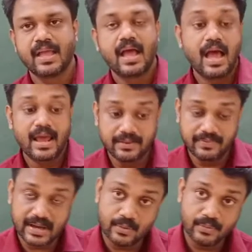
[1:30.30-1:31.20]
And
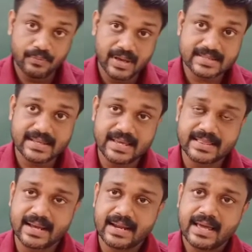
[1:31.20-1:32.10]
how we are saying
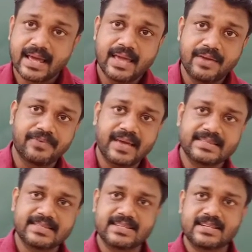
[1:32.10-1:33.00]
that if a
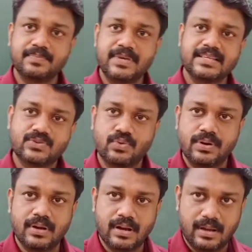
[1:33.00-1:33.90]
system is
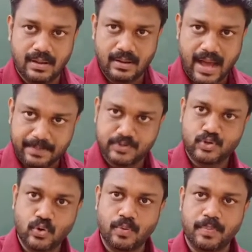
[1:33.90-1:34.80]
good
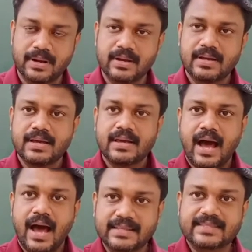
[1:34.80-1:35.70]

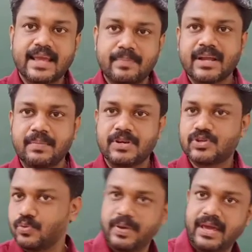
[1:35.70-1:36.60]
absorber, at the same time it
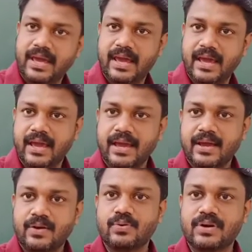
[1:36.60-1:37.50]
should be a
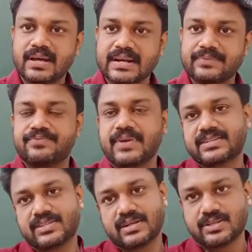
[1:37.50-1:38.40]
good
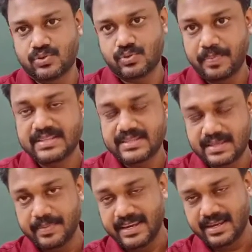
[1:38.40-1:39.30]
reflector also.
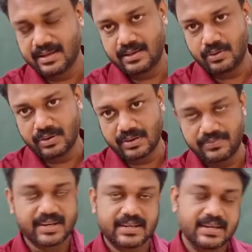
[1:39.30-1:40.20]
Not
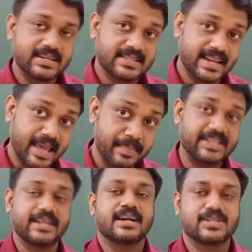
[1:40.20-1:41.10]
reflector, it is an
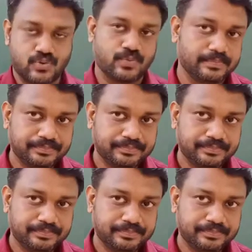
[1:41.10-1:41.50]
emitter also.